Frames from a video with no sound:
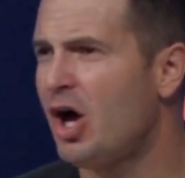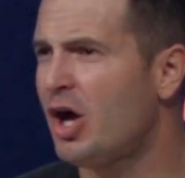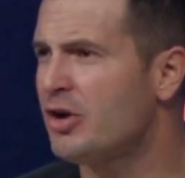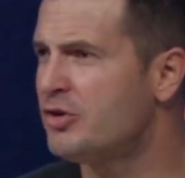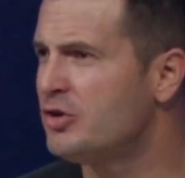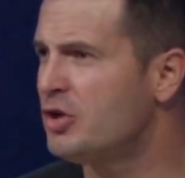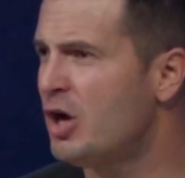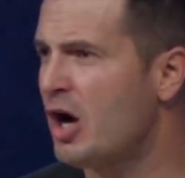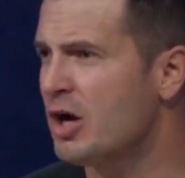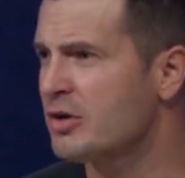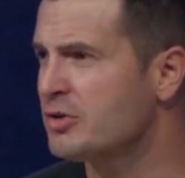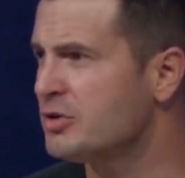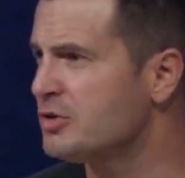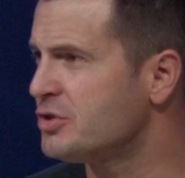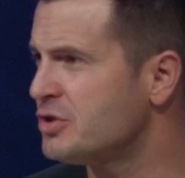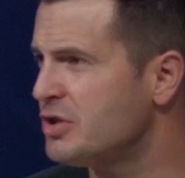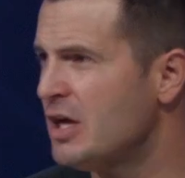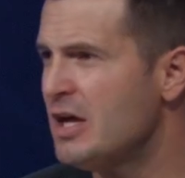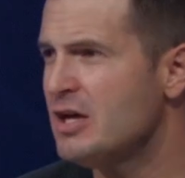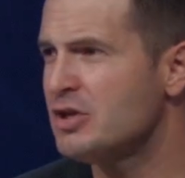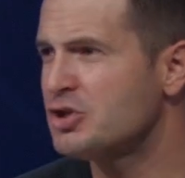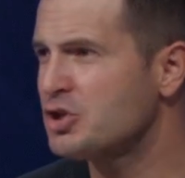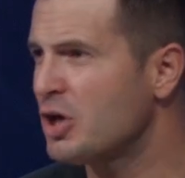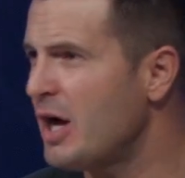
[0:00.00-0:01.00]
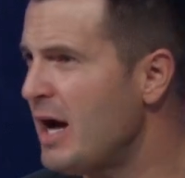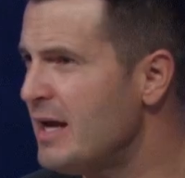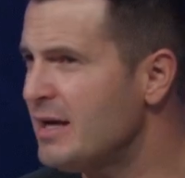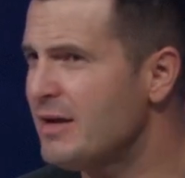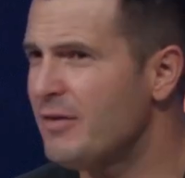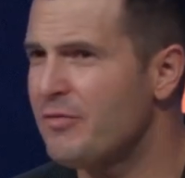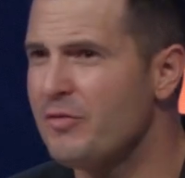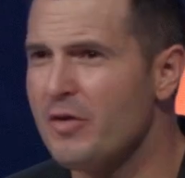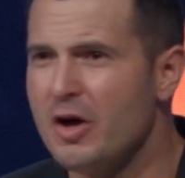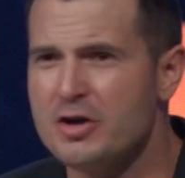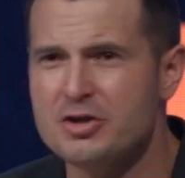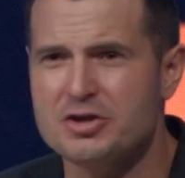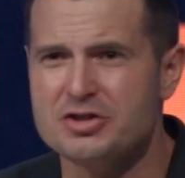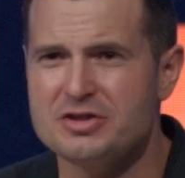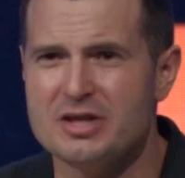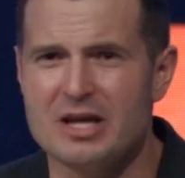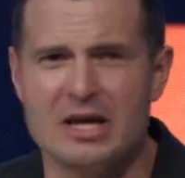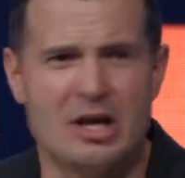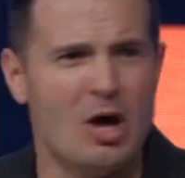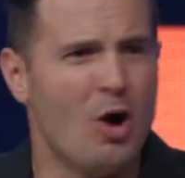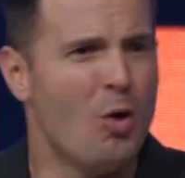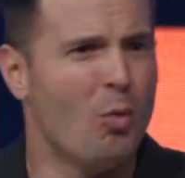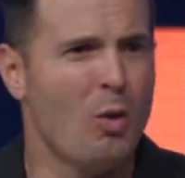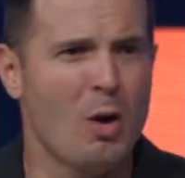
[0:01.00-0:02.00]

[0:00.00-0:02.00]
on doctors trying to understand